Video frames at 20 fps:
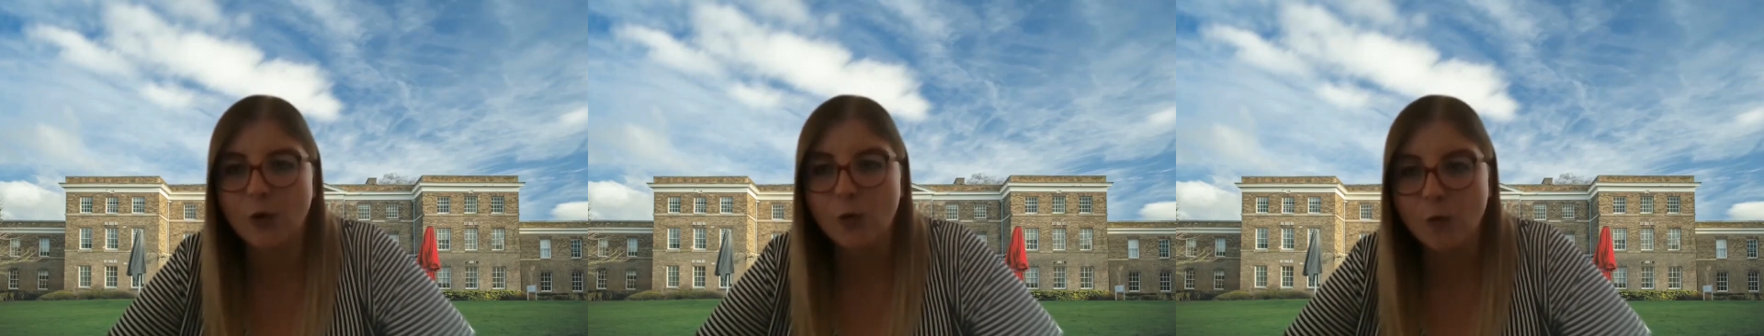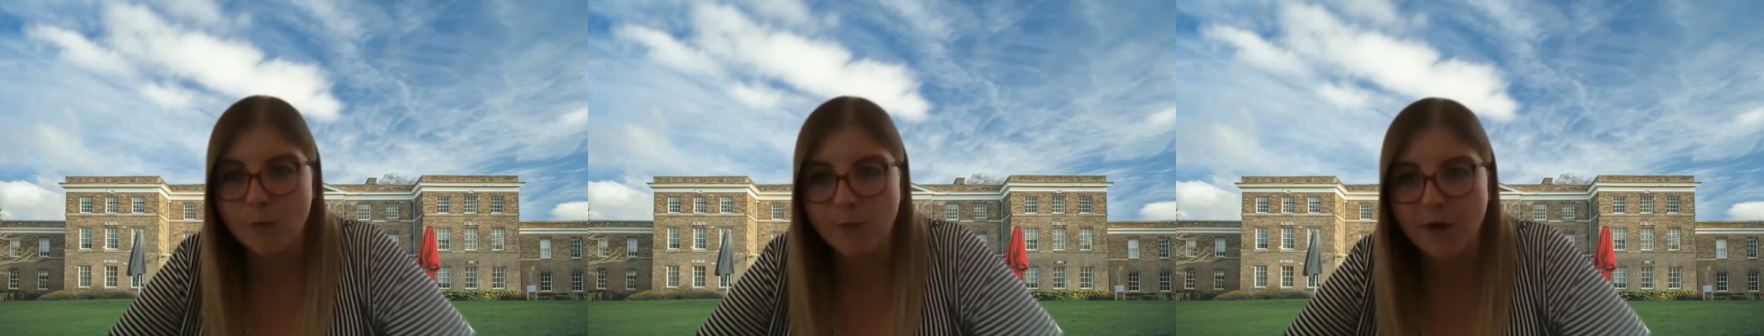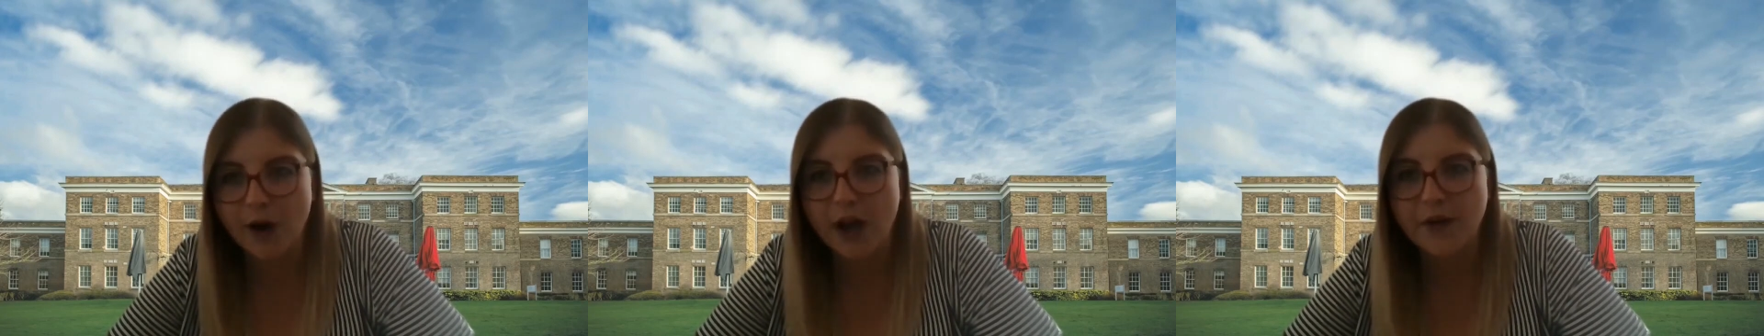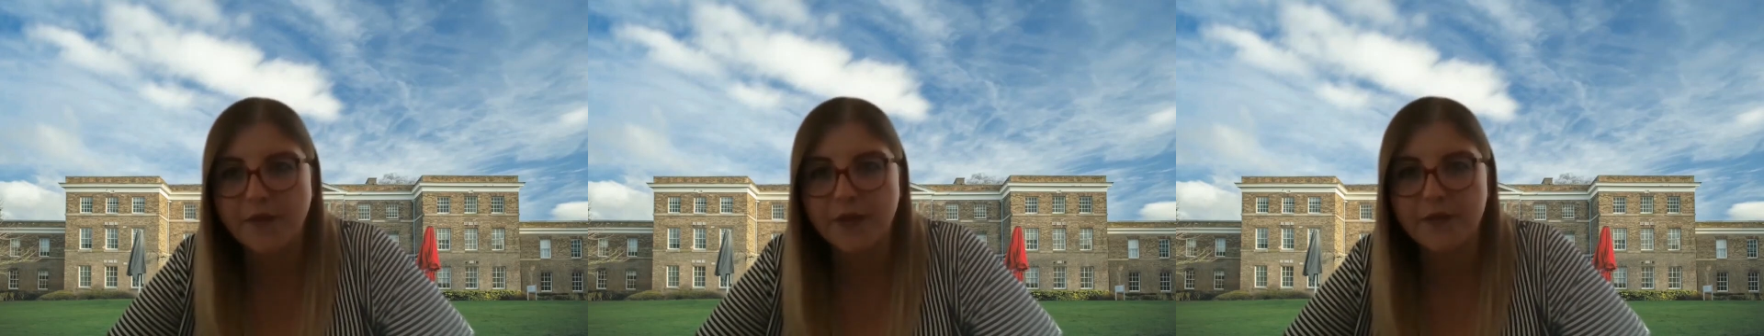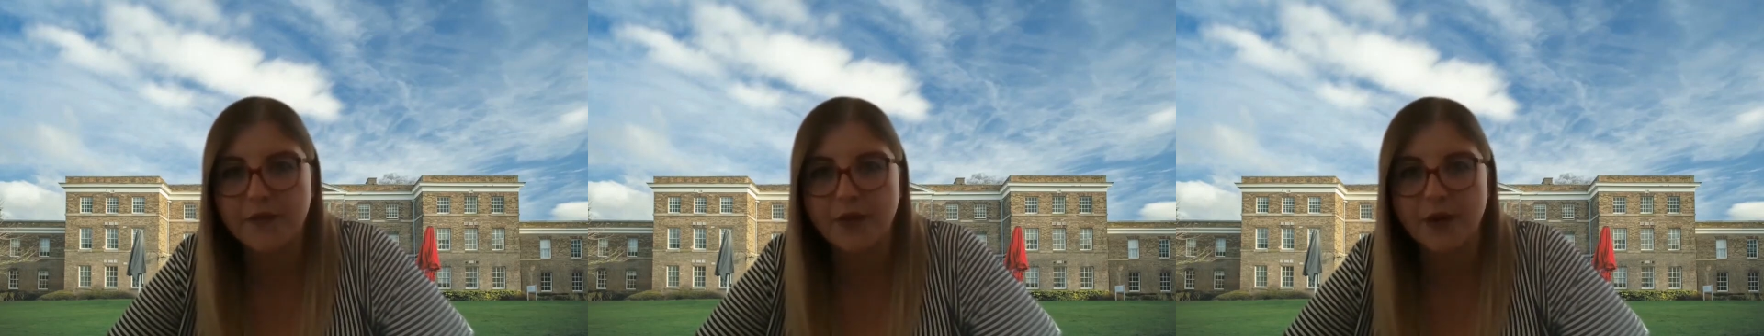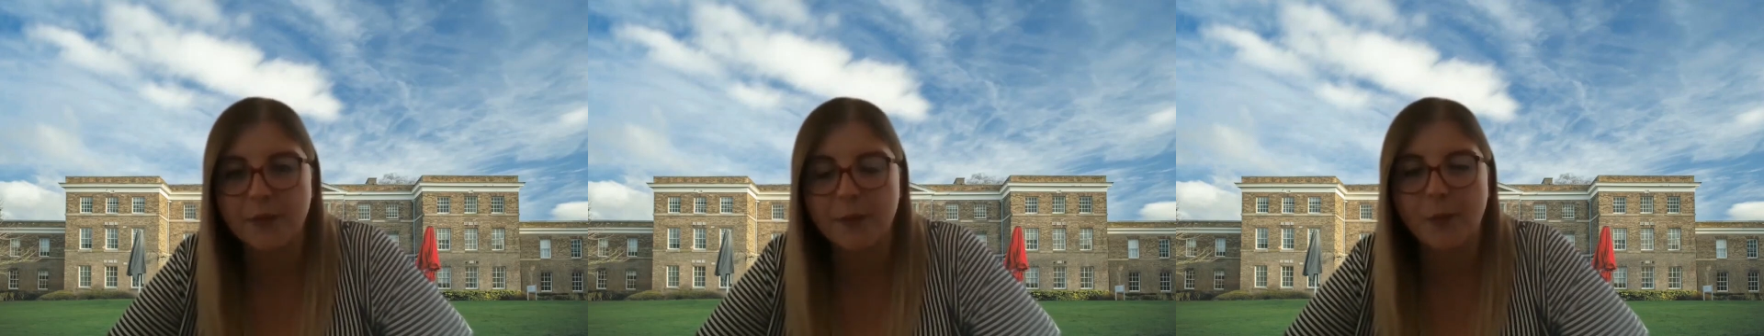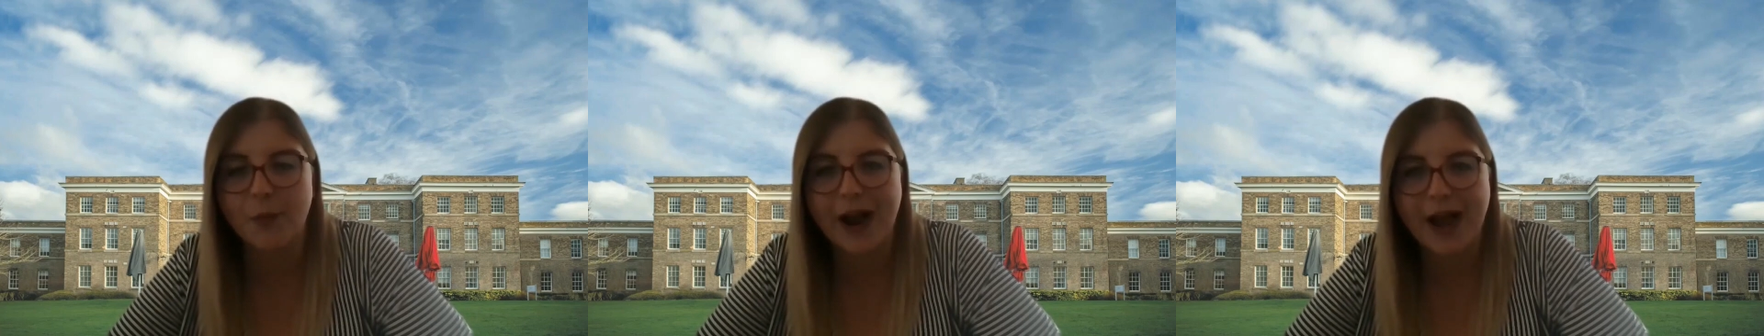all 5 of
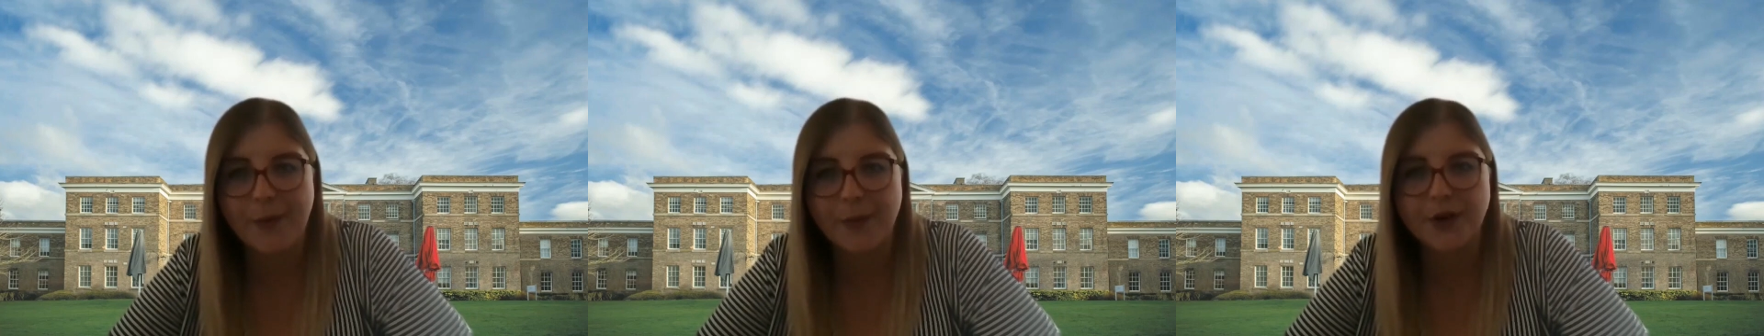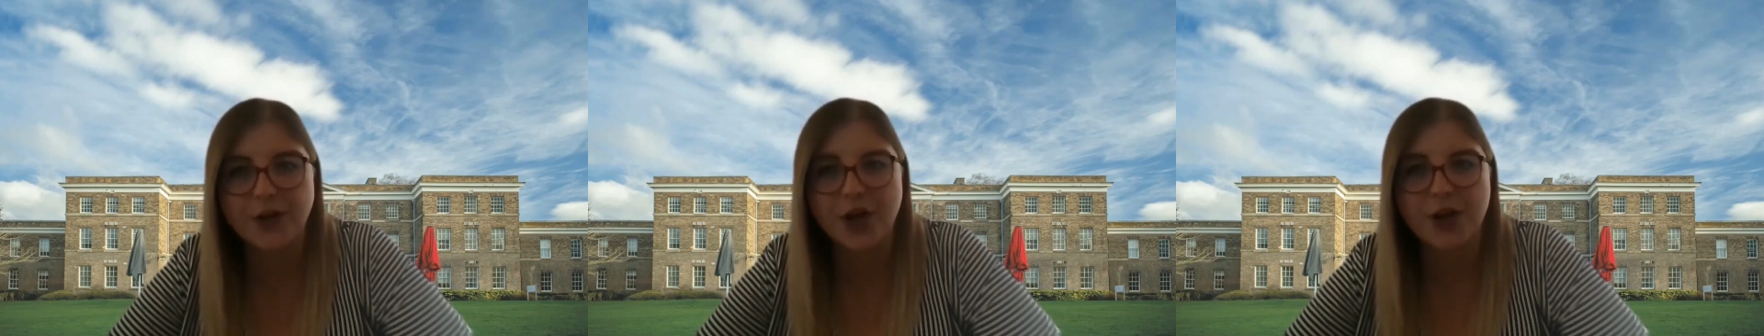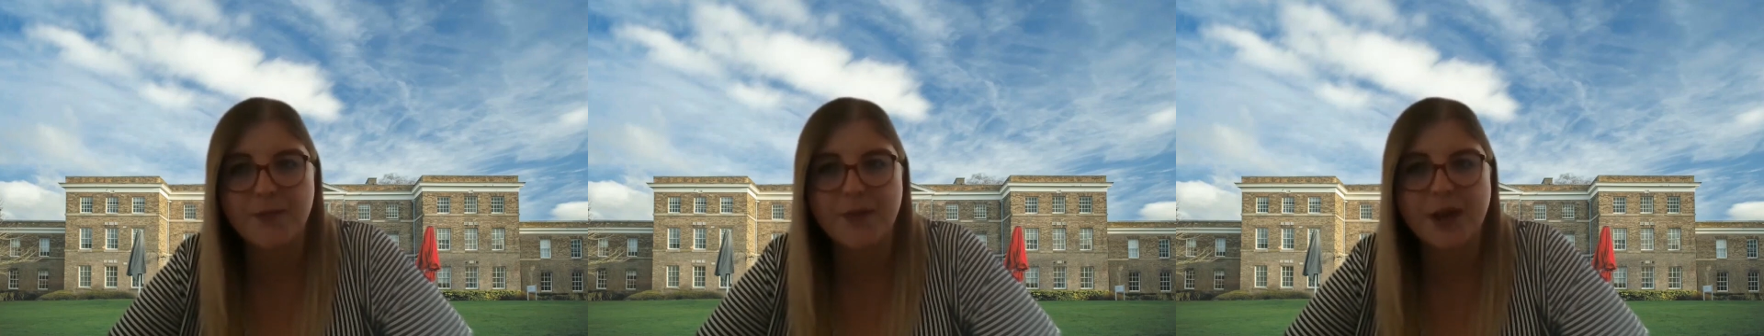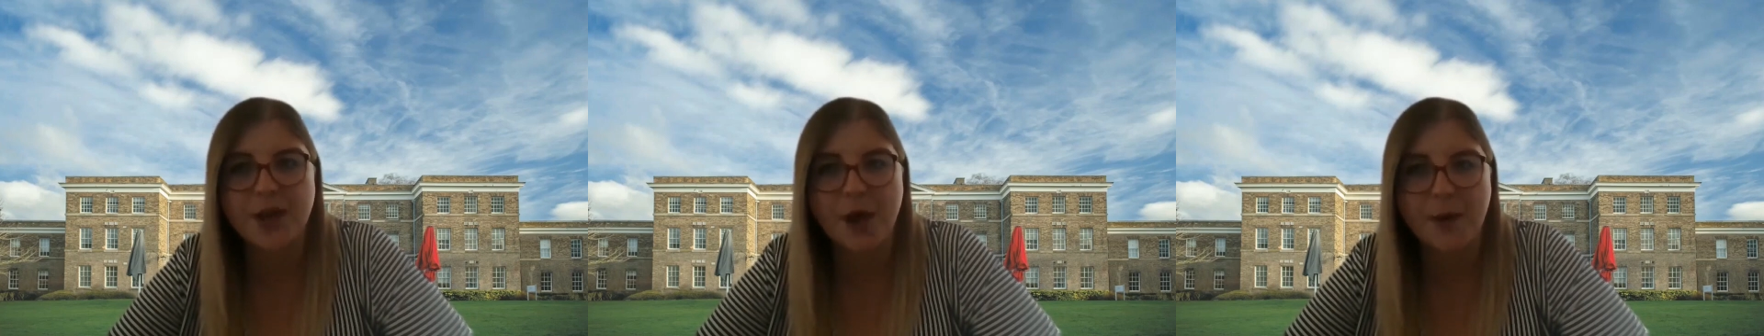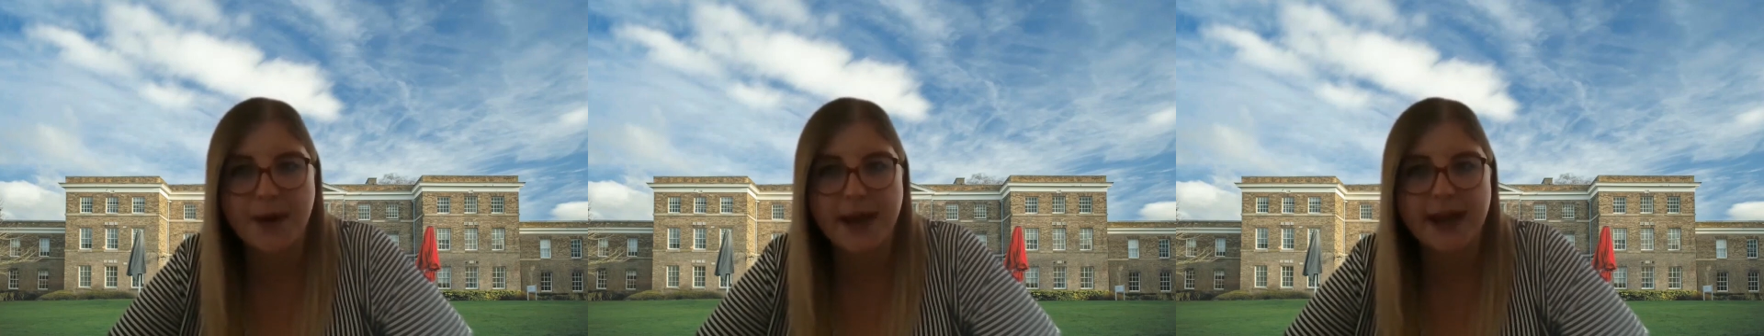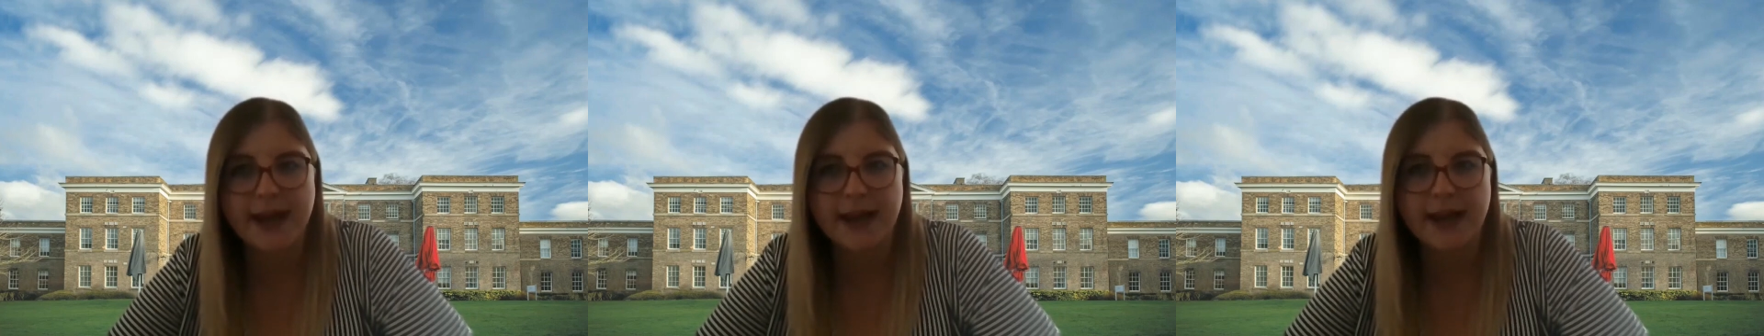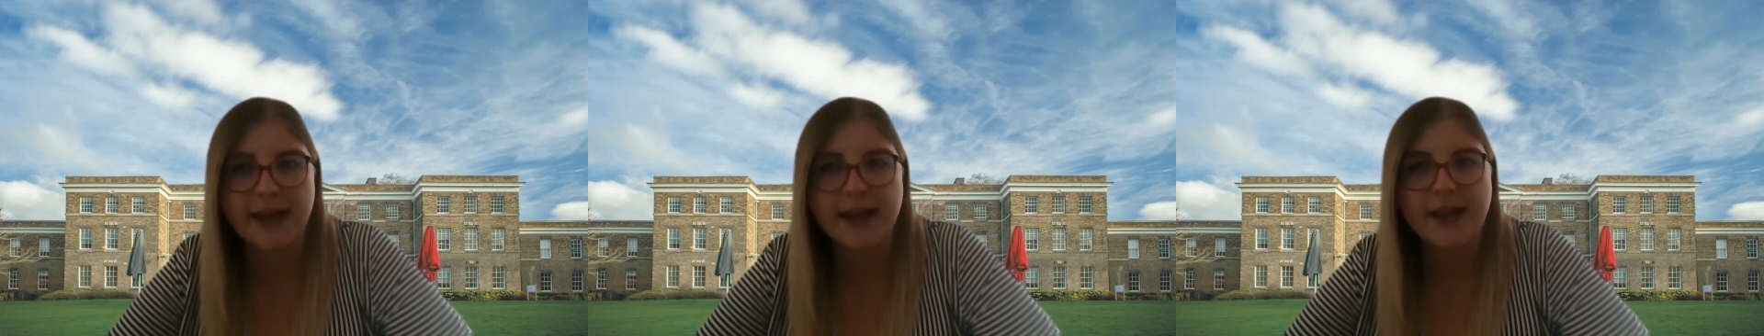them, where would I be
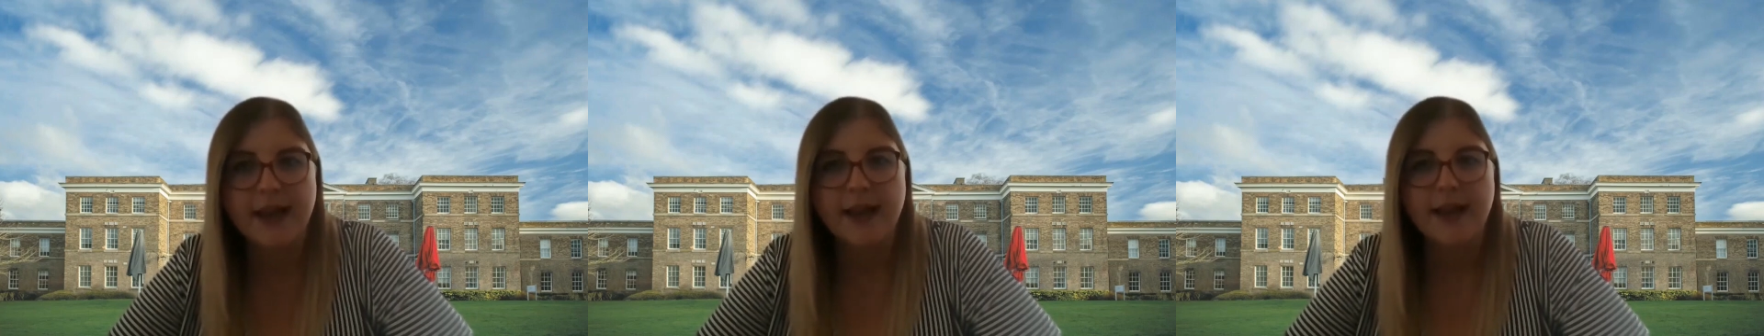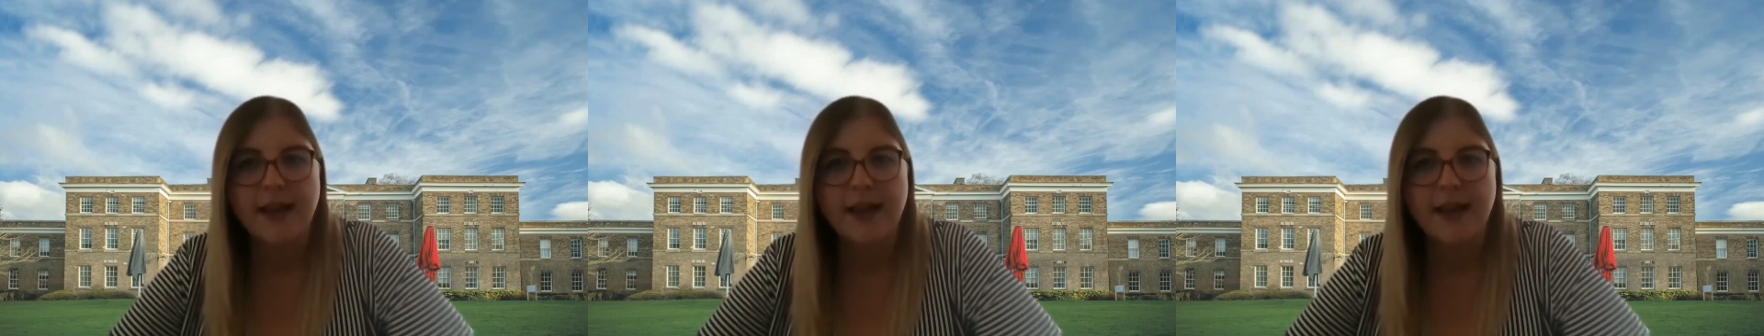going